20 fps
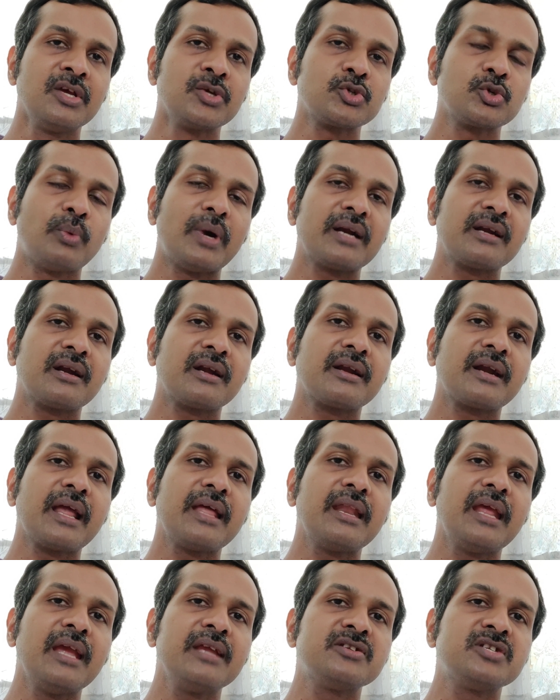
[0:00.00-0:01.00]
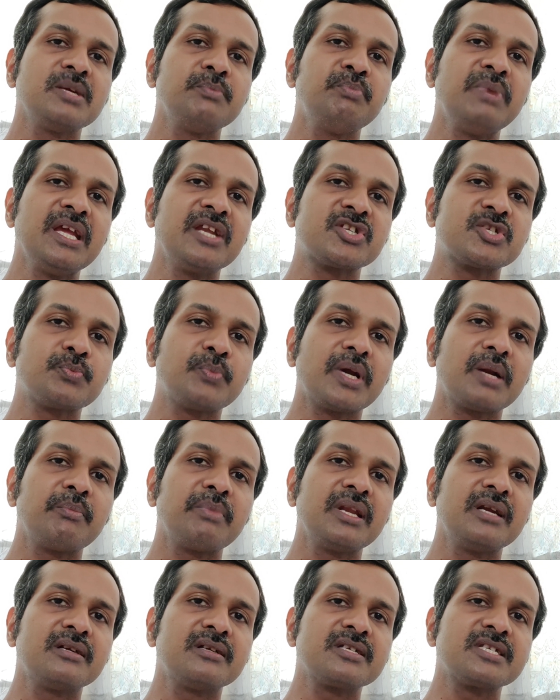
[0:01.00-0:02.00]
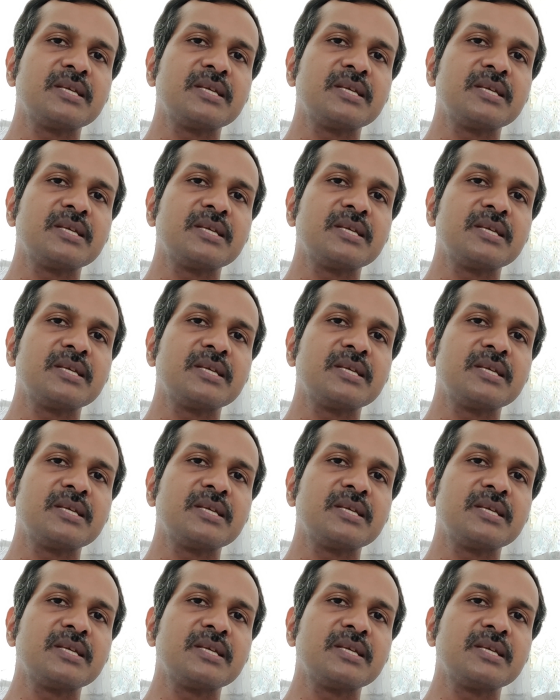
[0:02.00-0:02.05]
So 180 beats per minute